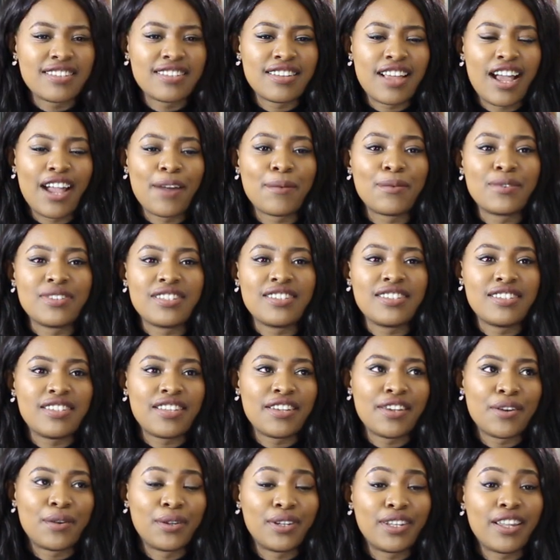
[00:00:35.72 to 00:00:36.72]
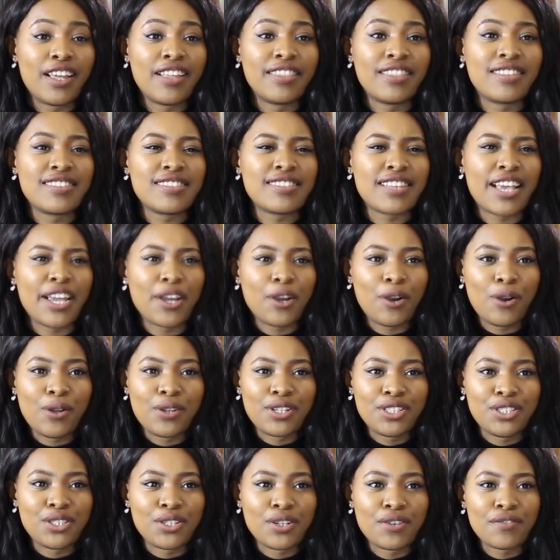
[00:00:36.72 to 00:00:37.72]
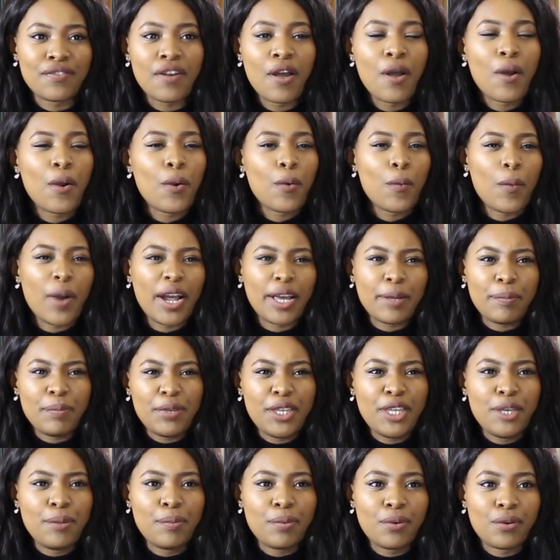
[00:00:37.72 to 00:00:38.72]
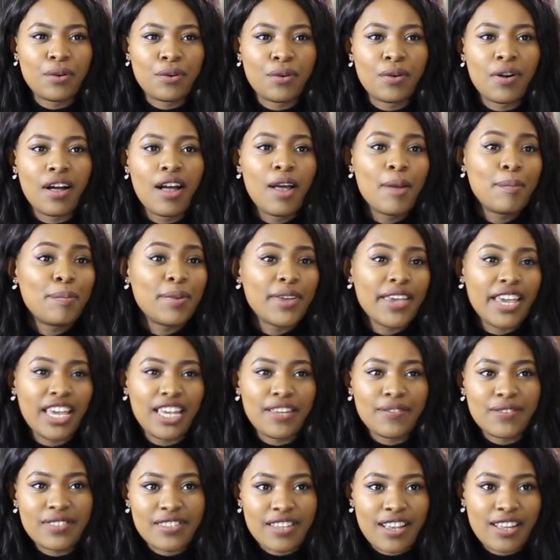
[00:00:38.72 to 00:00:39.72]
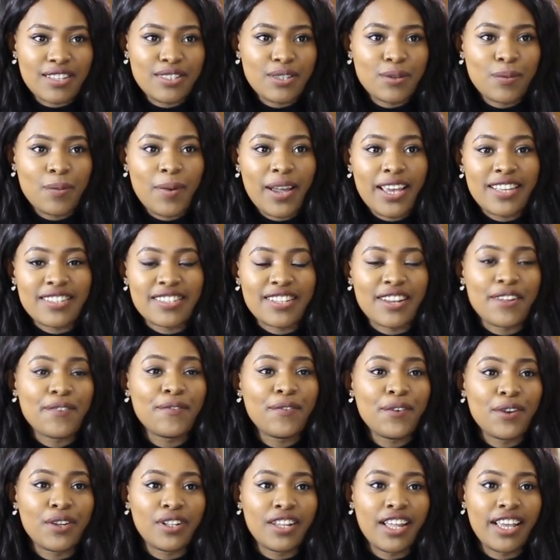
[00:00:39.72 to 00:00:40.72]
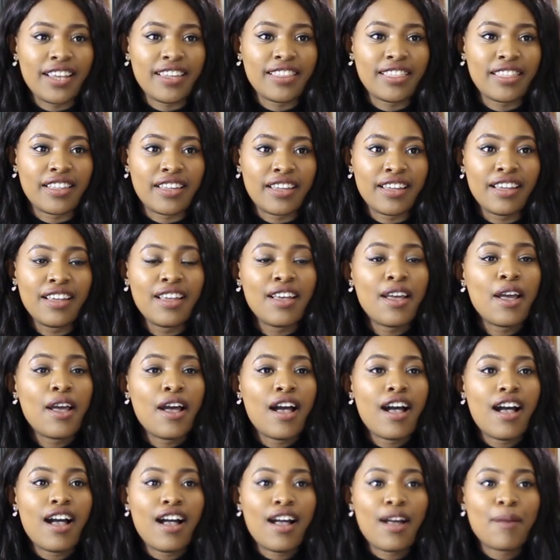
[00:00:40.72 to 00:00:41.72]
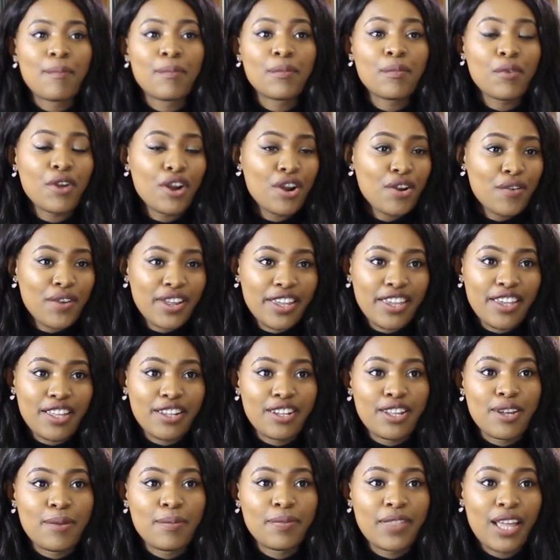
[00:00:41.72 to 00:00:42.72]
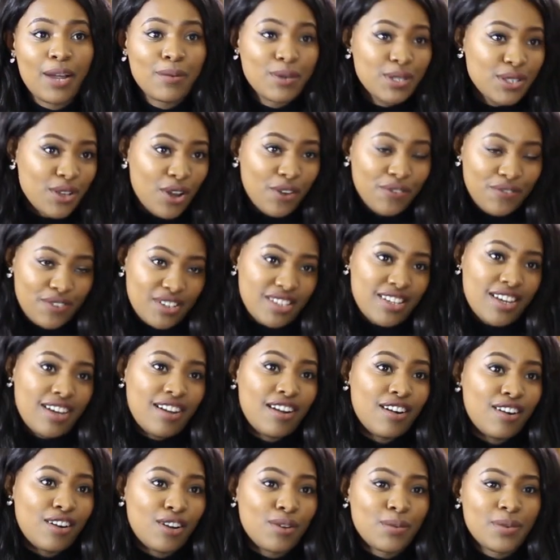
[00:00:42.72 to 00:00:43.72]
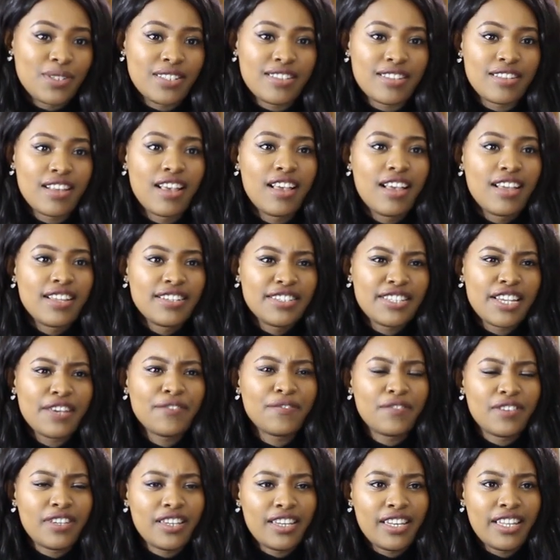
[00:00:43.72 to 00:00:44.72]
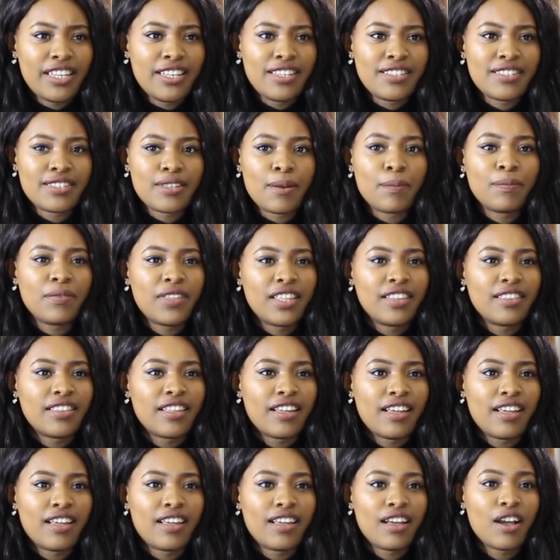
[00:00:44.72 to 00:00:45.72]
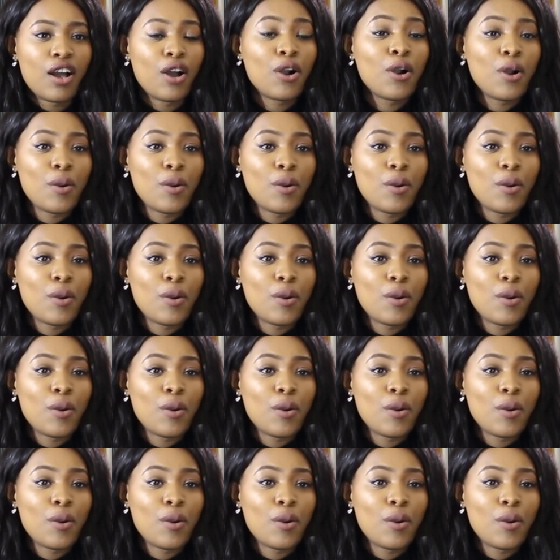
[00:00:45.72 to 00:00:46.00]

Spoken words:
and I wanted to learn the psychology of why people behave certain ways. And I feel like the curriculum that was offered at Hull was definitely something that